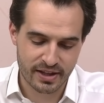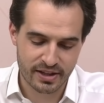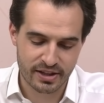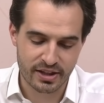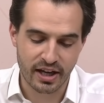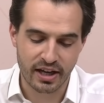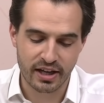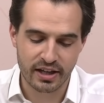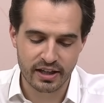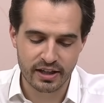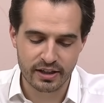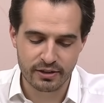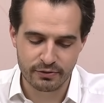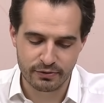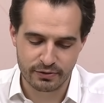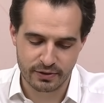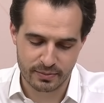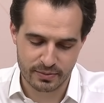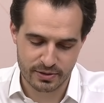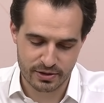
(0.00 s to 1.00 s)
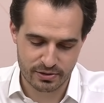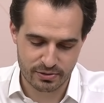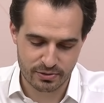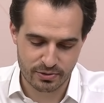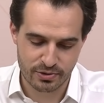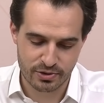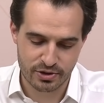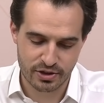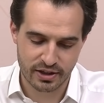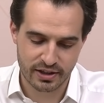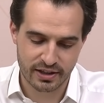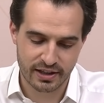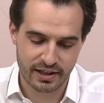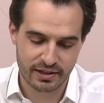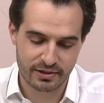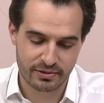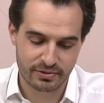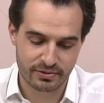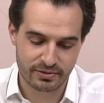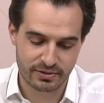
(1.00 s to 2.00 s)
The infamous Ruja
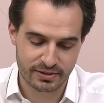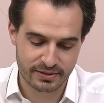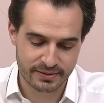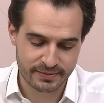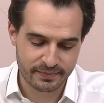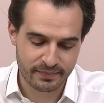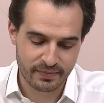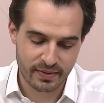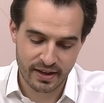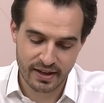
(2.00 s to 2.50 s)
Ignatova.